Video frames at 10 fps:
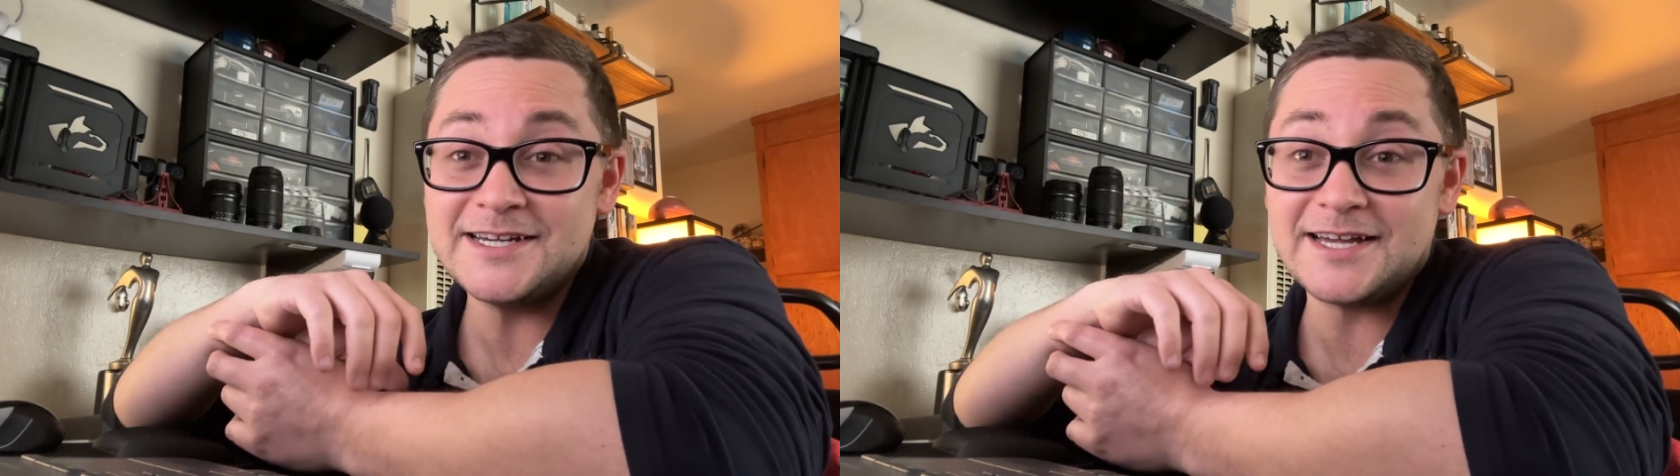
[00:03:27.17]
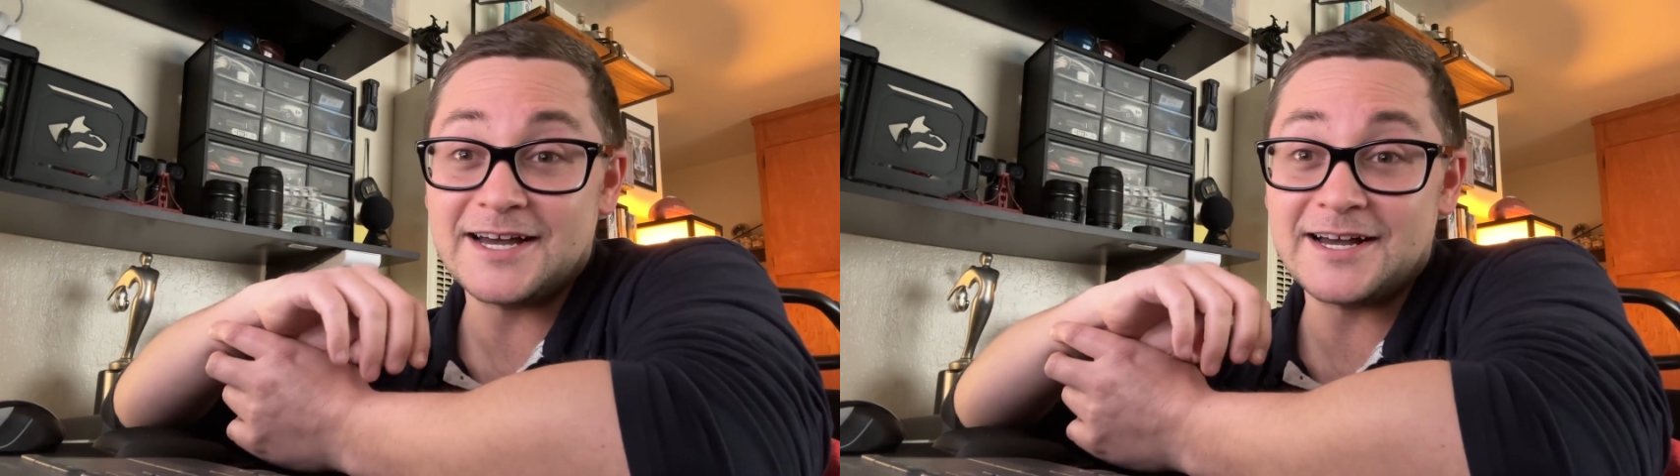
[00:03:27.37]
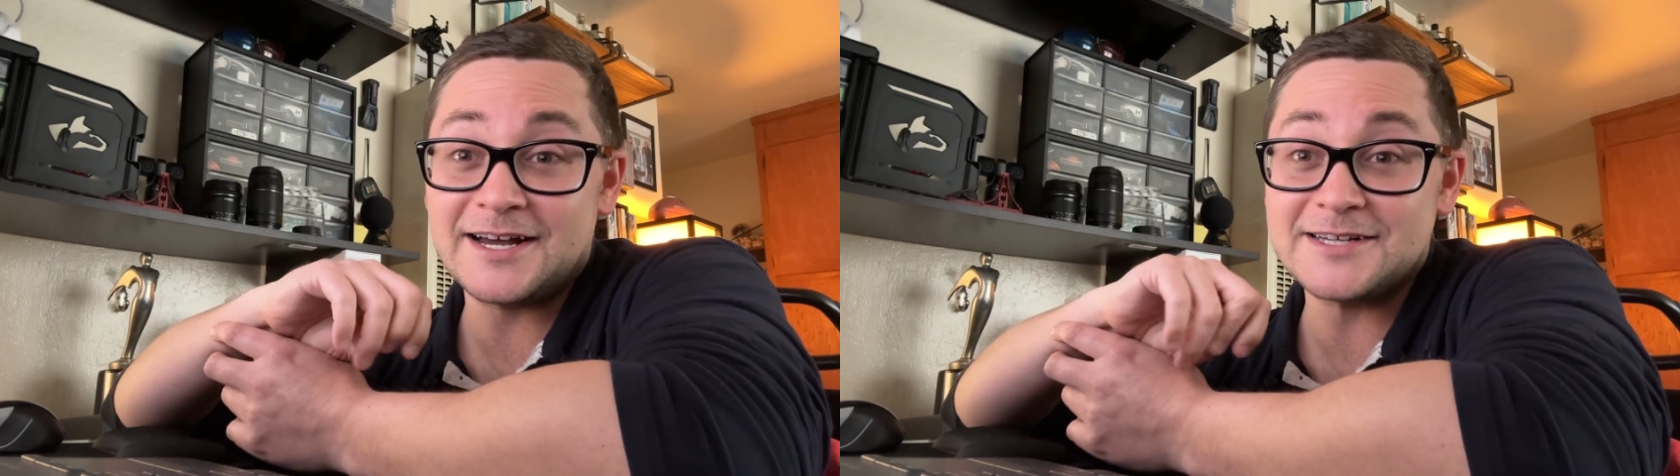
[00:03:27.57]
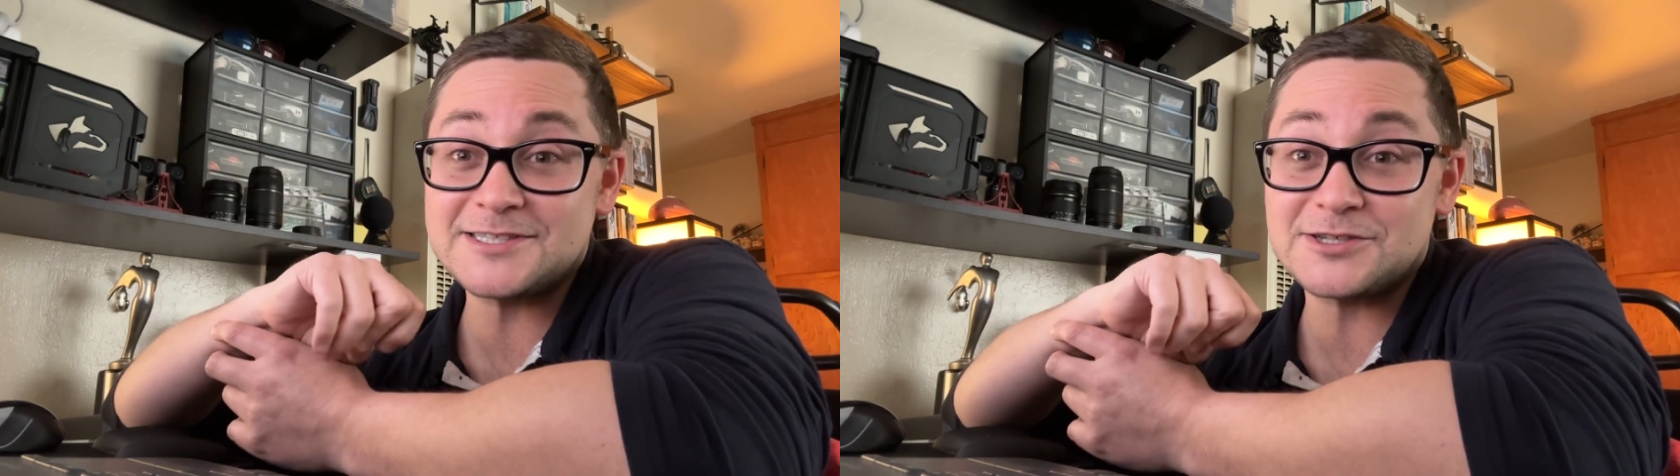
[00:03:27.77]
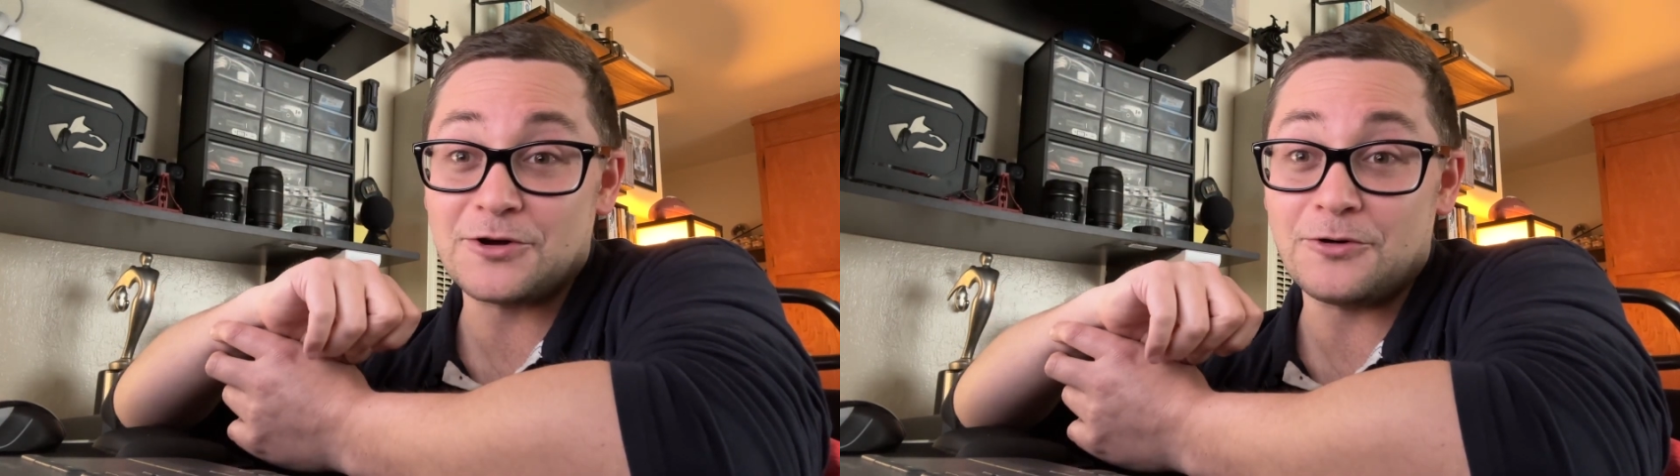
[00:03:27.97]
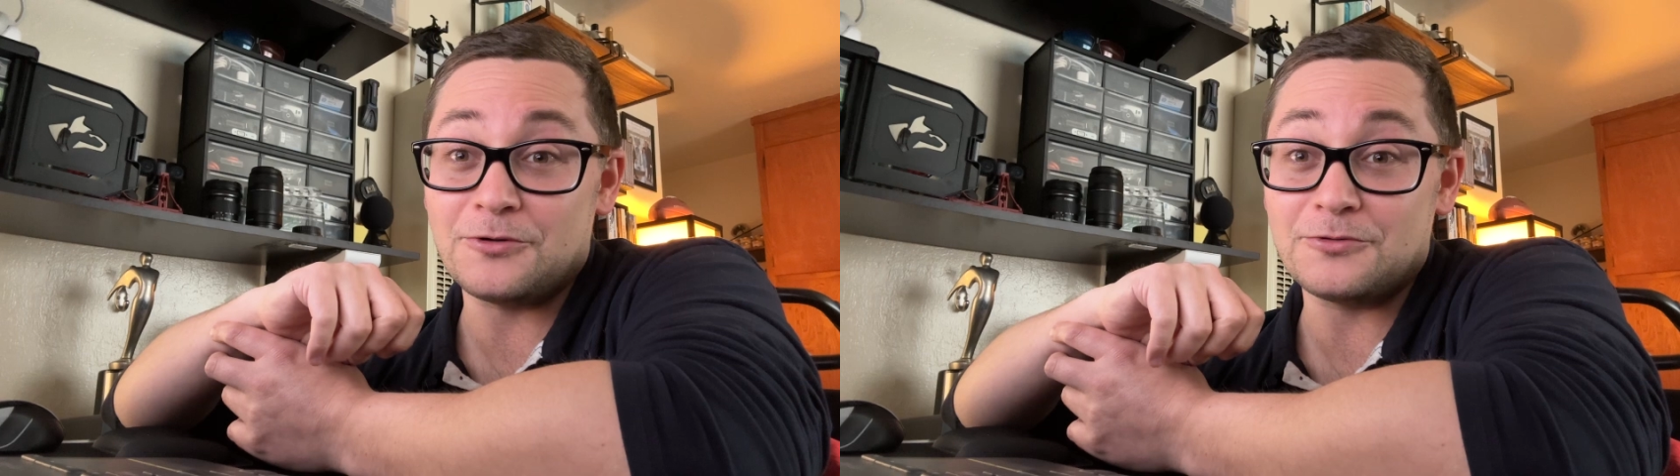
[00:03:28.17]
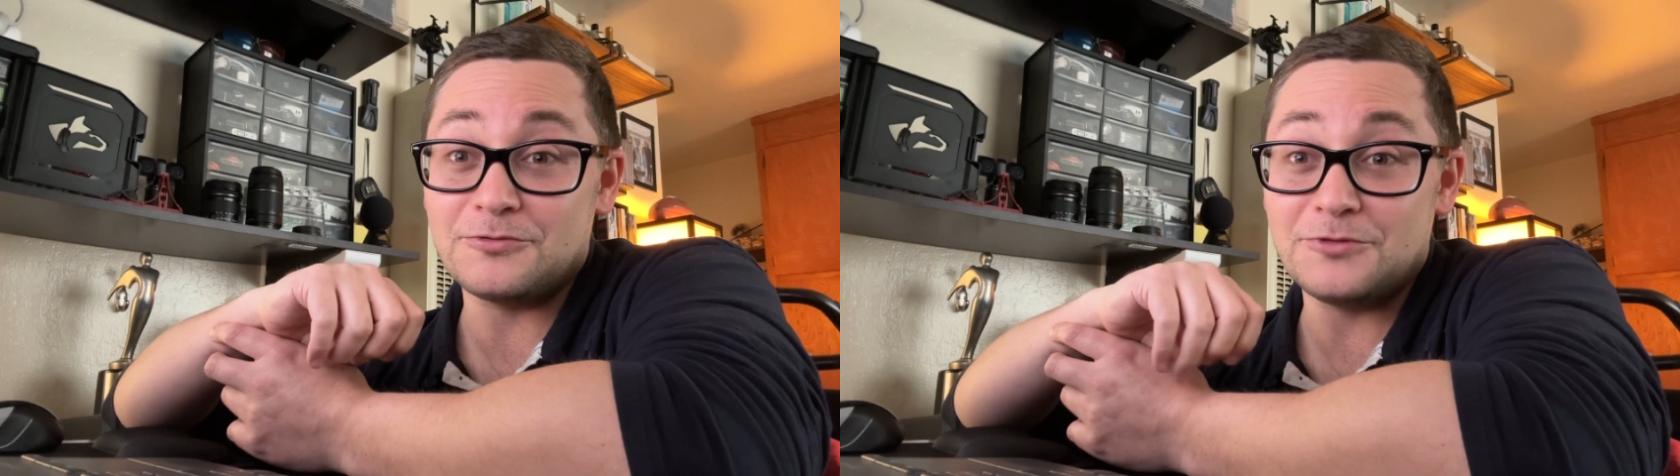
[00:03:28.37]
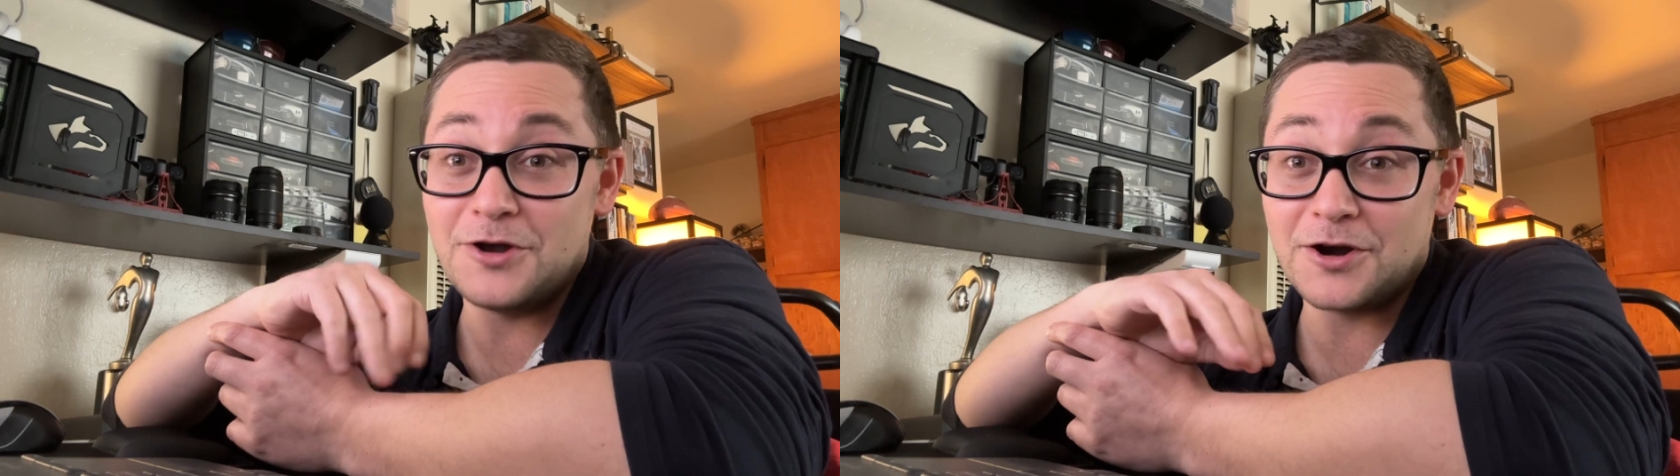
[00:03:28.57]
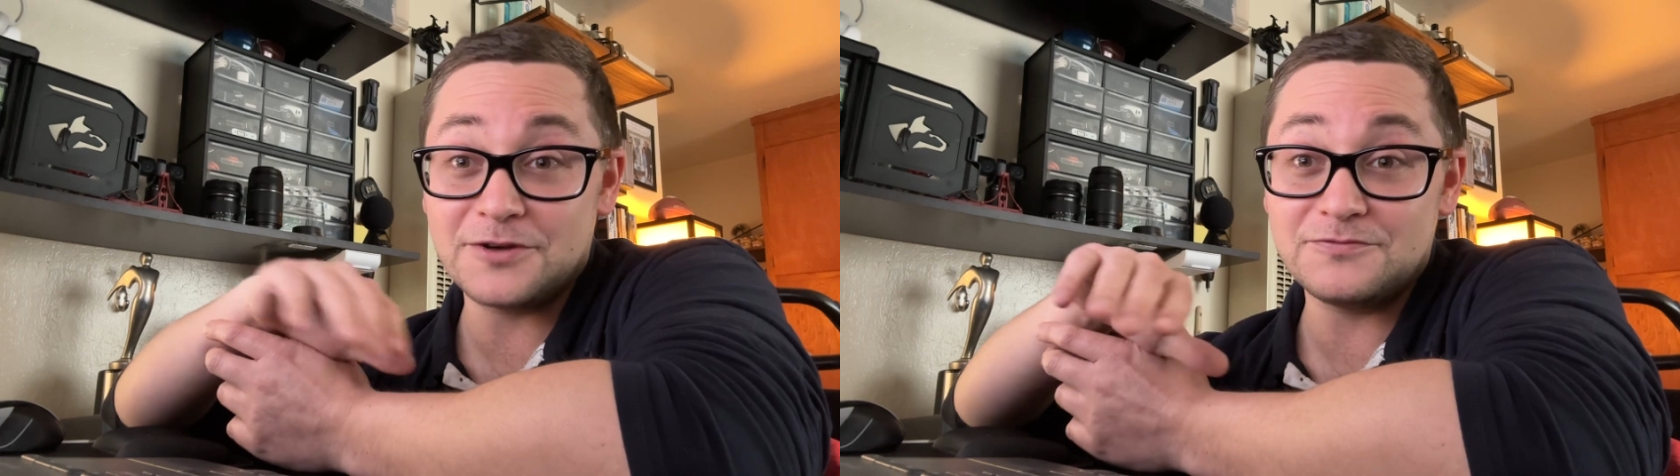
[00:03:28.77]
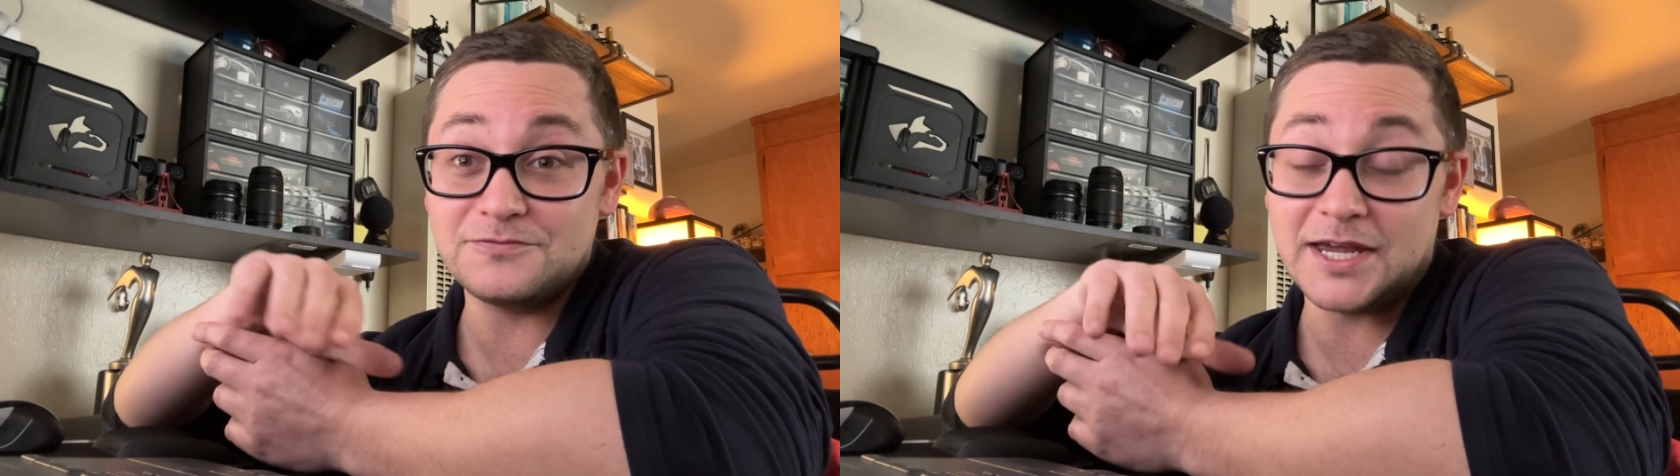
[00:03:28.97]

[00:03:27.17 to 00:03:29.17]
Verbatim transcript: Uh, so none of,